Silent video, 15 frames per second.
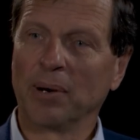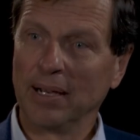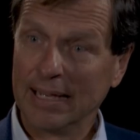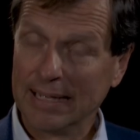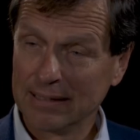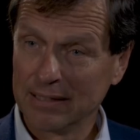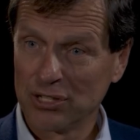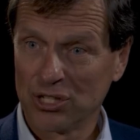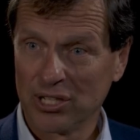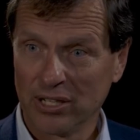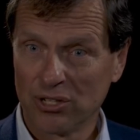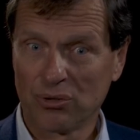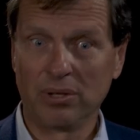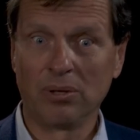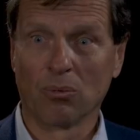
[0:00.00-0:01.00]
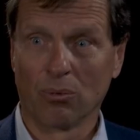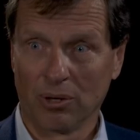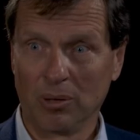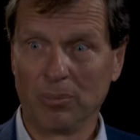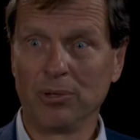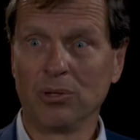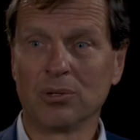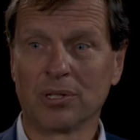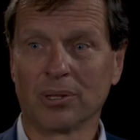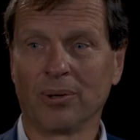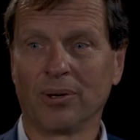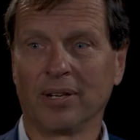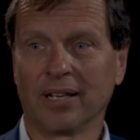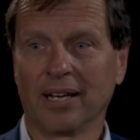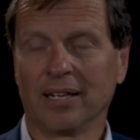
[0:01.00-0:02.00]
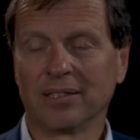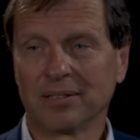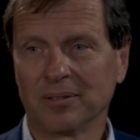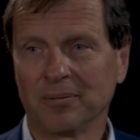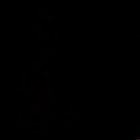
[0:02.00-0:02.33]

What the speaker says: end of the century, we're going to be using oil and gas.